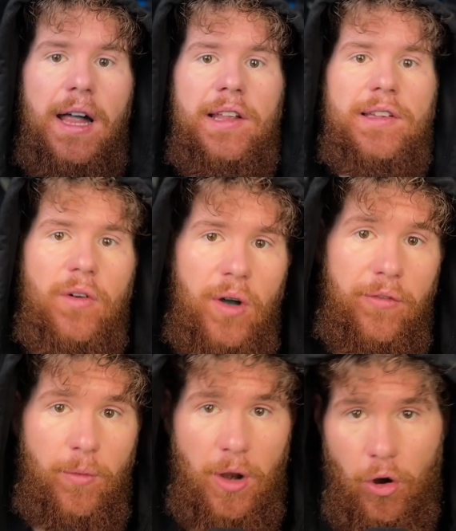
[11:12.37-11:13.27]
So
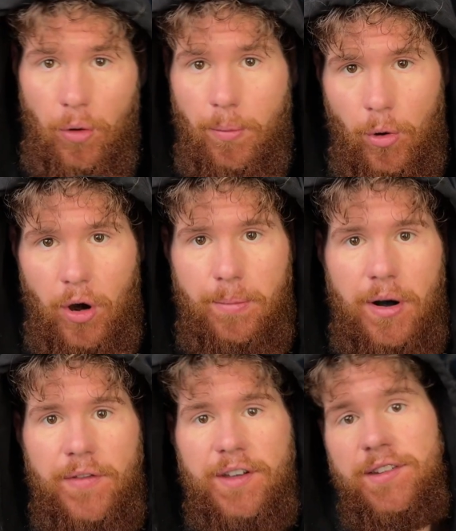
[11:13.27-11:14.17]
if you want to know more
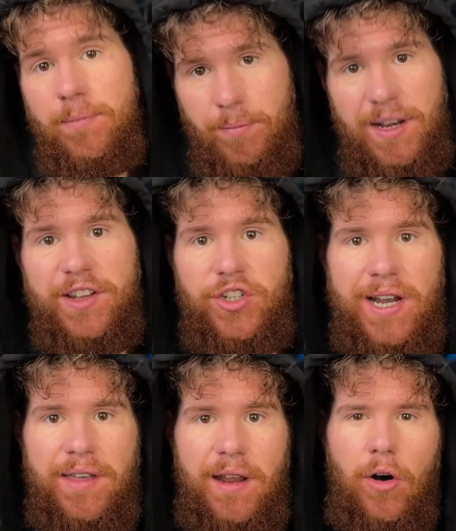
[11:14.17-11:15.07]
about this, please
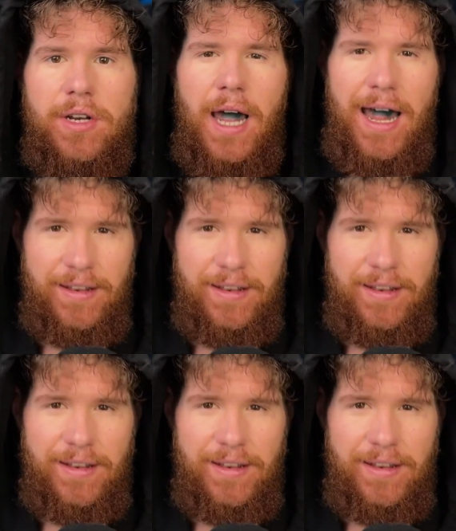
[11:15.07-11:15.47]
check that out.